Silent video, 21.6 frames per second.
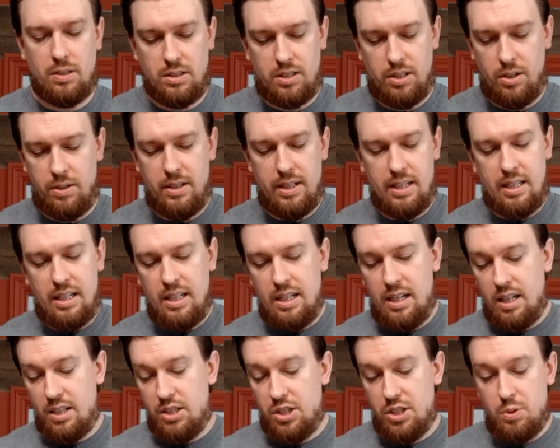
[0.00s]
So
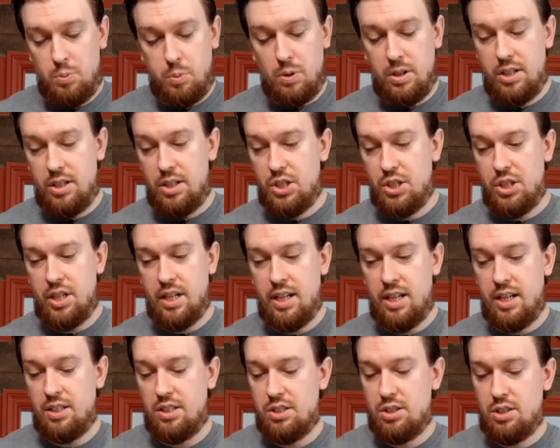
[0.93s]
just wanted to
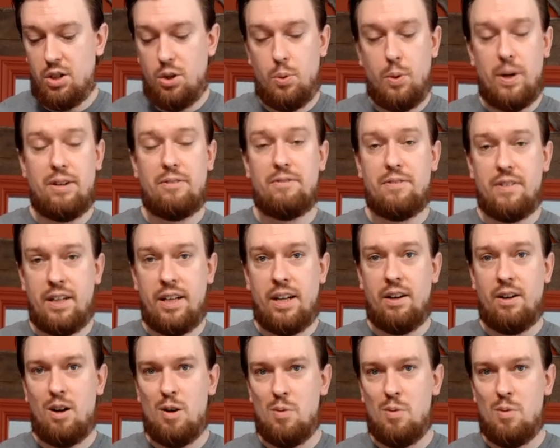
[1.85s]
share just a quick video